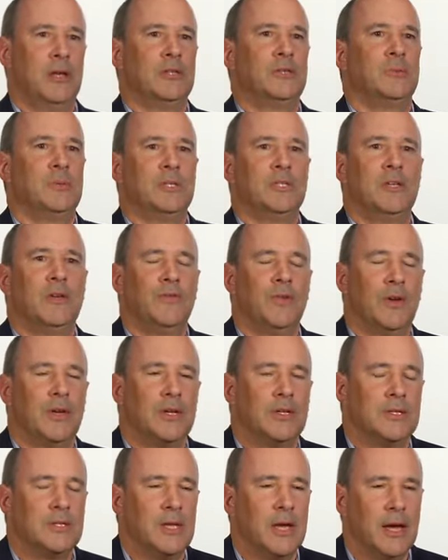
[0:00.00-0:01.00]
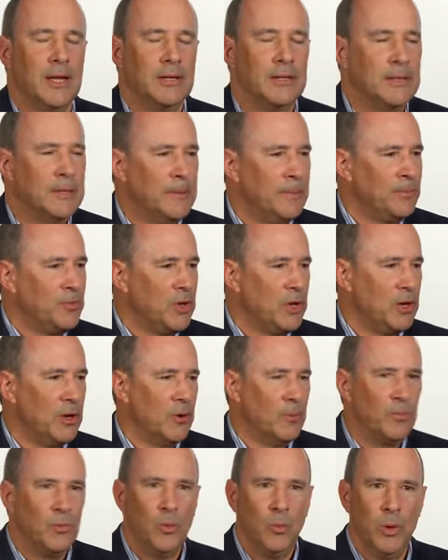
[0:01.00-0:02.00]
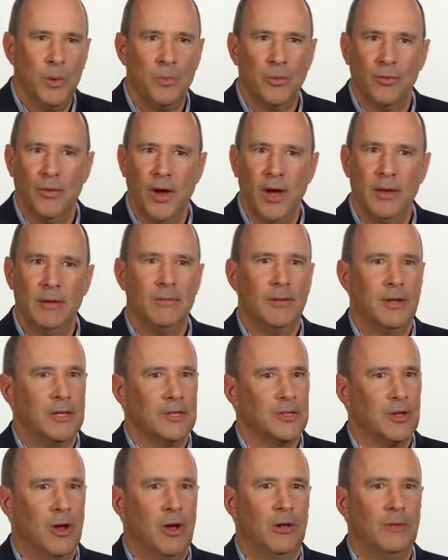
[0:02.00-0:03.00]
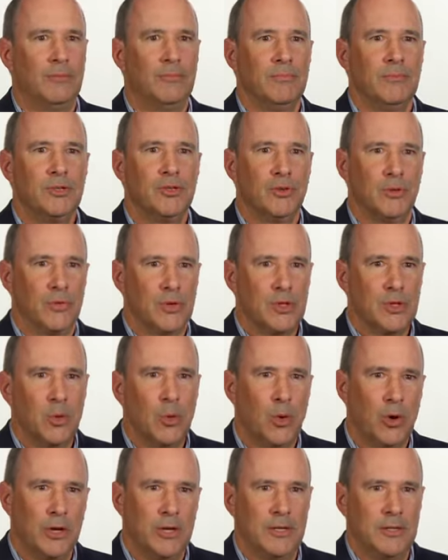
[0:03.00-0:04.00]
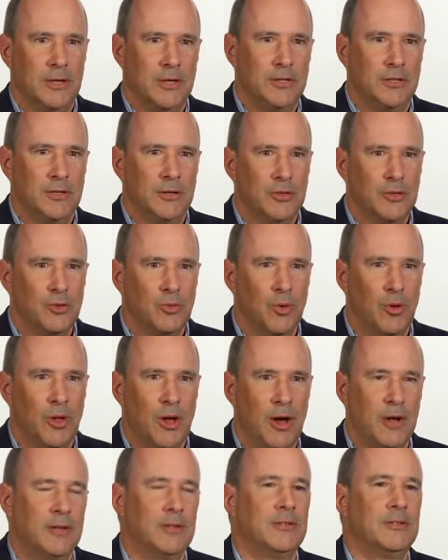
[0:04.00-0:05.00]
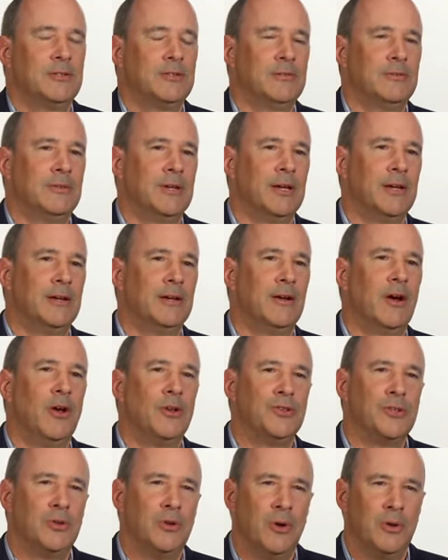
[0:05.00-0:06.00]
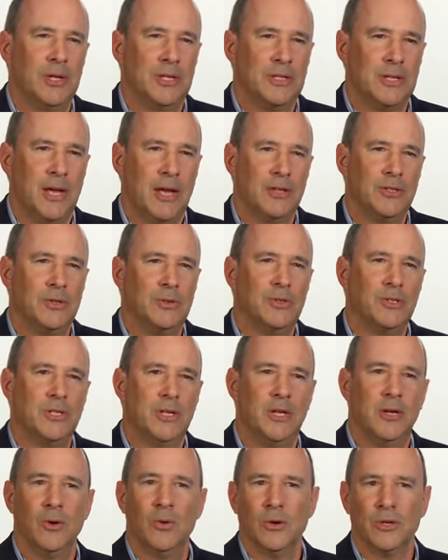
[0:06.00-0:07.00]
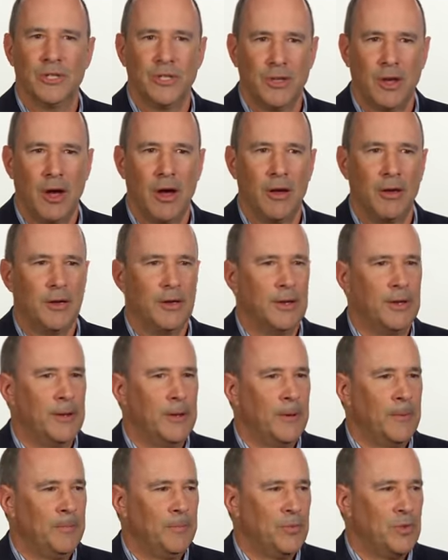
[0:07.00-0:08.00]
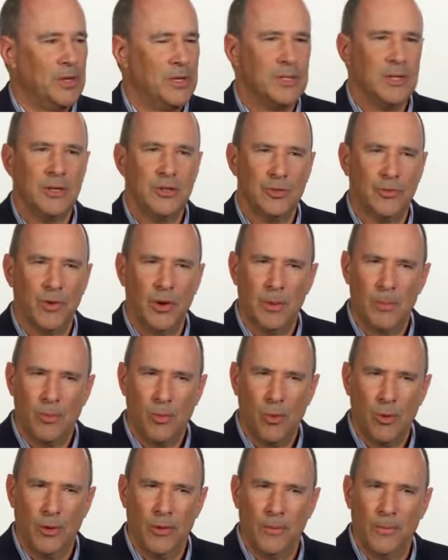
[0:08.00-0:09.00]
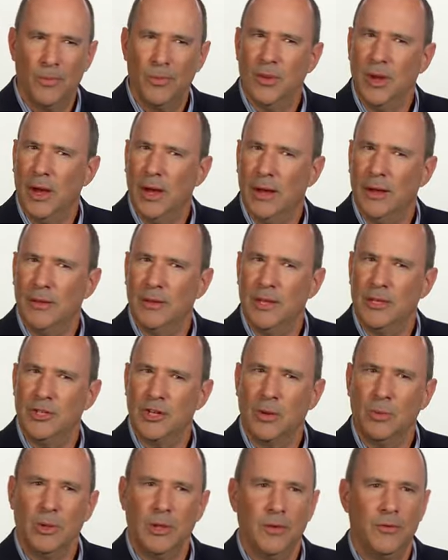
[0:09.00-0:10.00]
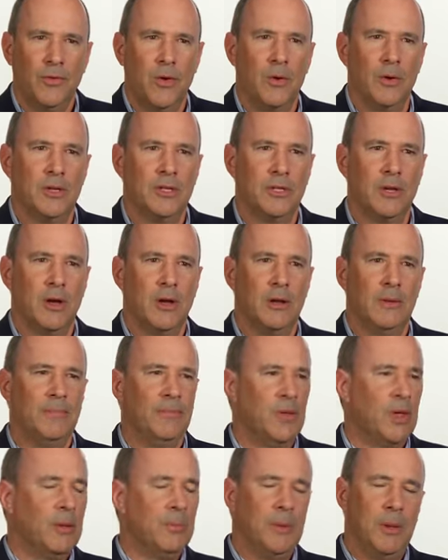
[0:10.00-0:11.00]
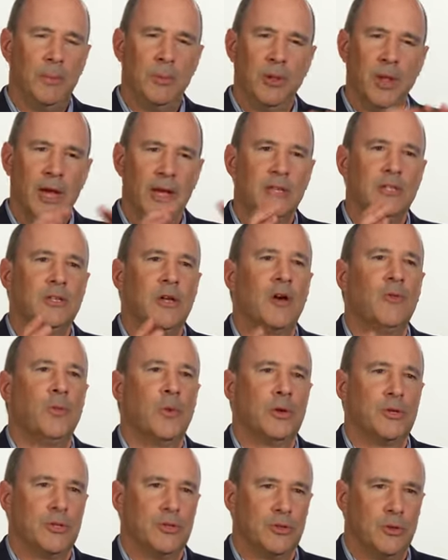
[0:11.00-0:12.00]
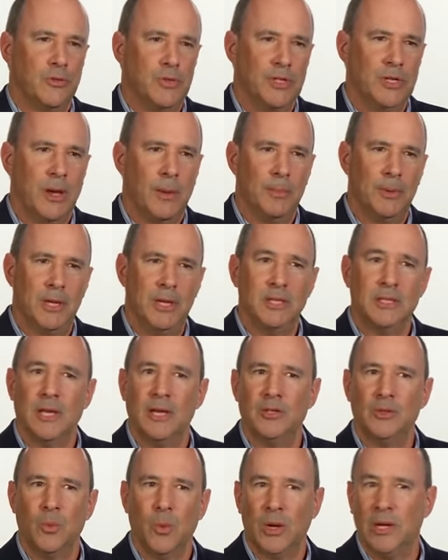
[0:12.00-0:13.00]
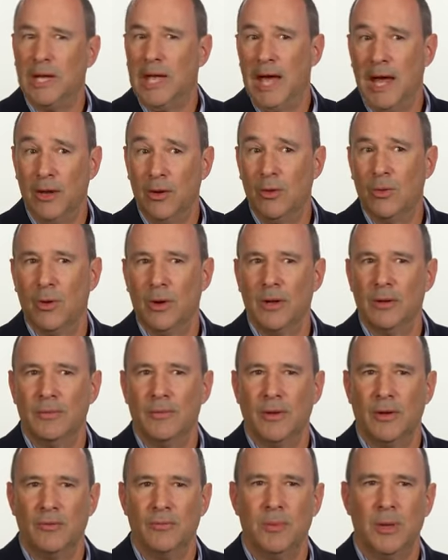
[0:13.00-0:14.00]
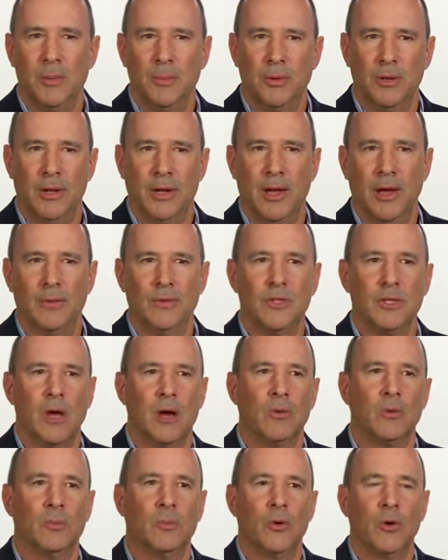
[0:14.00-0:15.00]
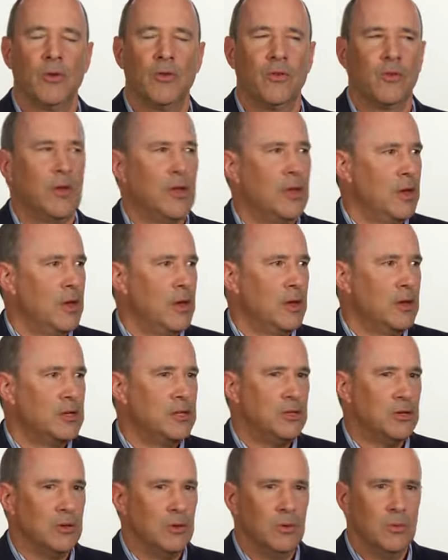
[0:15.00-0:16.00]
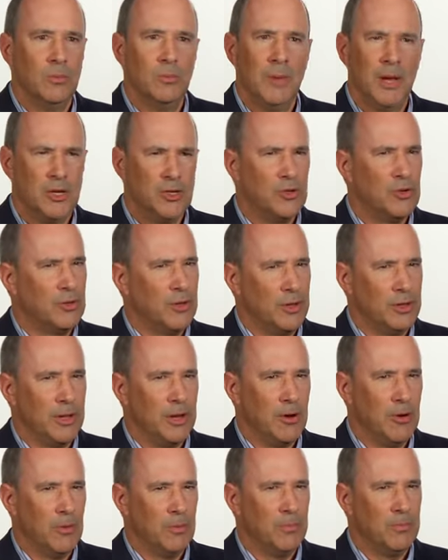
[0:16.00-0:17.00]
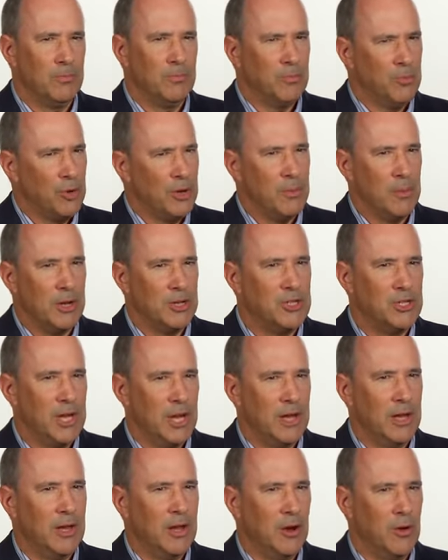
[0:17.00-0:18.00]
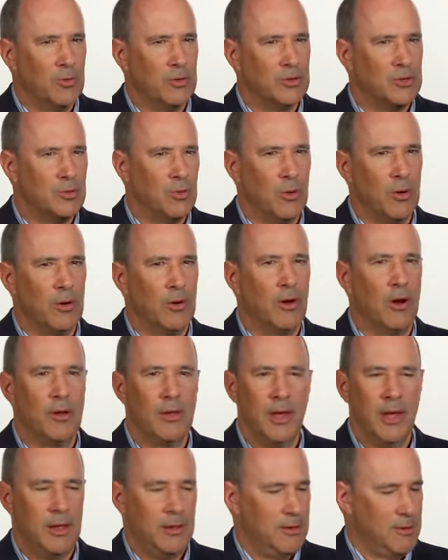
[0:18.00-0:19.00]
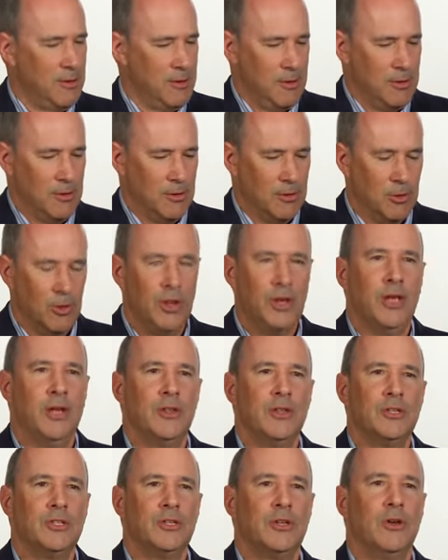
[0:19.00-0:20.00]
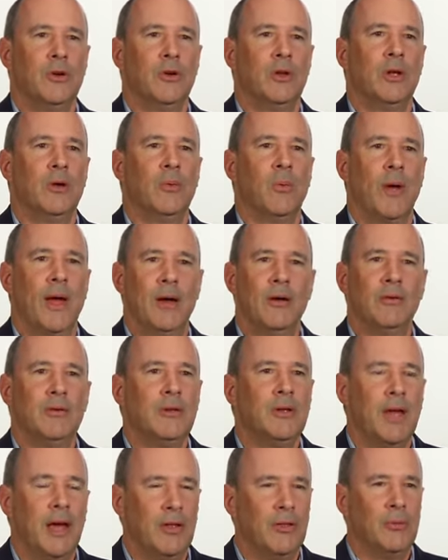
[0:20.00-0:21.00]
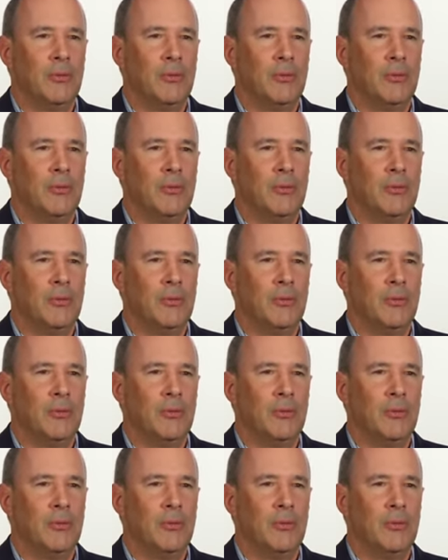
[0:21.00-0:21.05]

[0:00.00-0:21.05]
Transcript: specific, is that we provide things called Service Organization Control Audits, also known as SOC or SOC. These things are very important. They generally focus on people like software as a service companies as one category of people that have SOC reports, to make sure that they are pretty much taking care of the store. Are they looking at the security around how they're